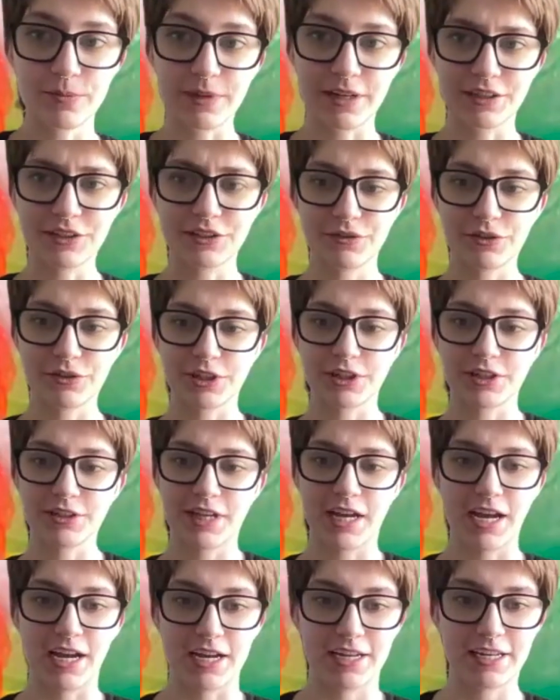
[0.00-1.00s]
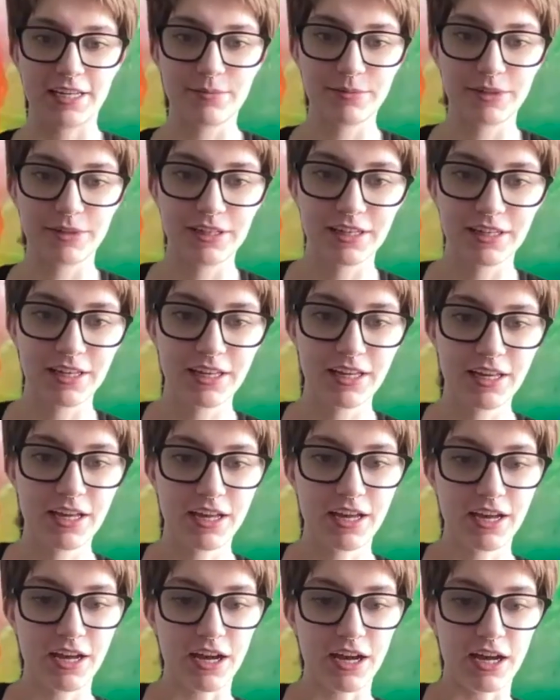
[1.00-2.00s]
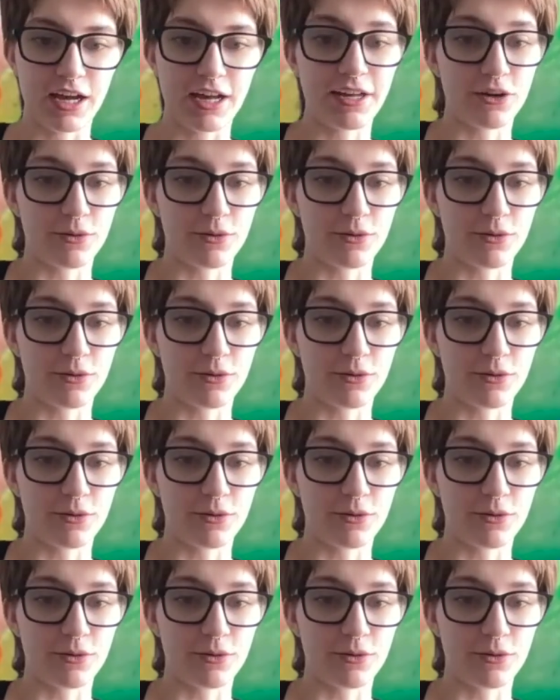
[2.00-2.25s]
much for your time. I